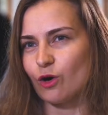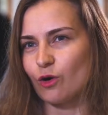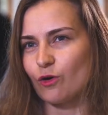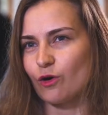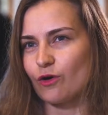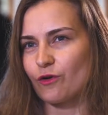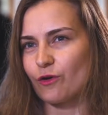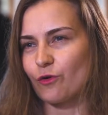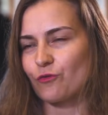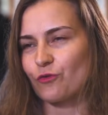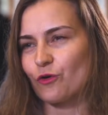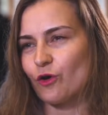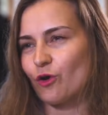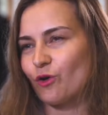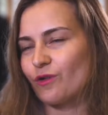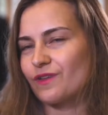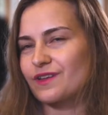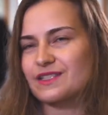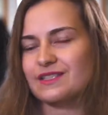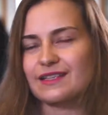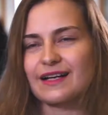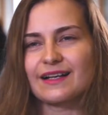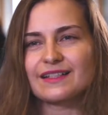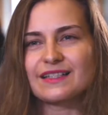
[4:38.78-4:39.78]
of all the
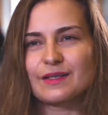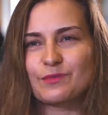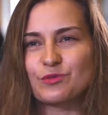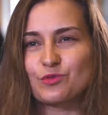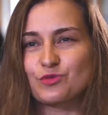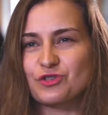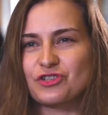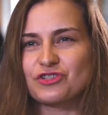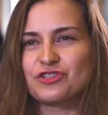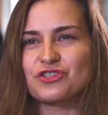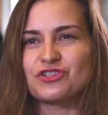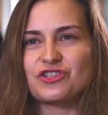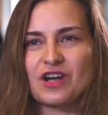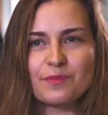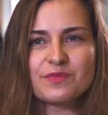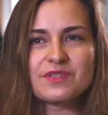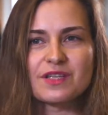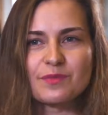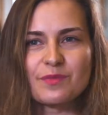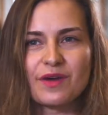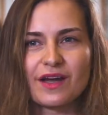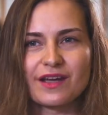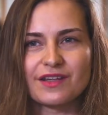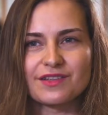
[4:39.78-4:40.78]
startups which are
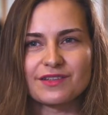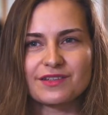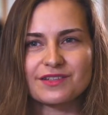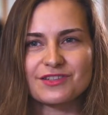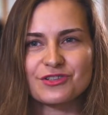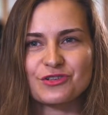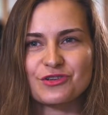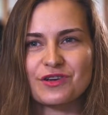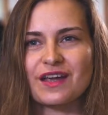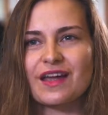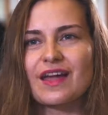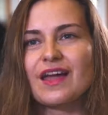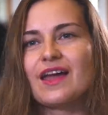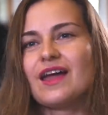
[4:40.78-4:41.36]
disrupting my industry.